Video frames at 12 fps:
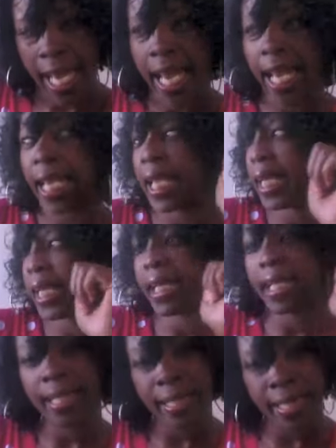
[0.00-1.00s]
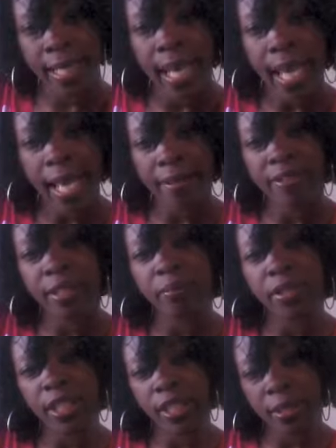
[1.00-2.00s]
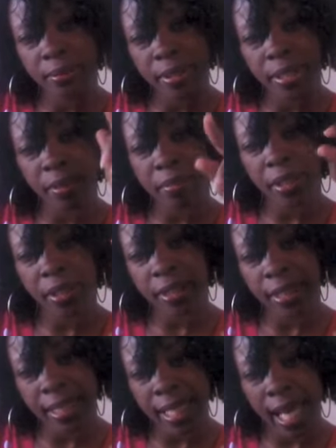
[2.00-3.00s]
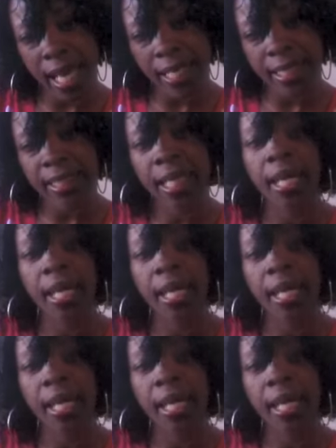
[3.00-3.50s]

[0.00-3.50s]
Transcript: and have some chips in the middle of the night.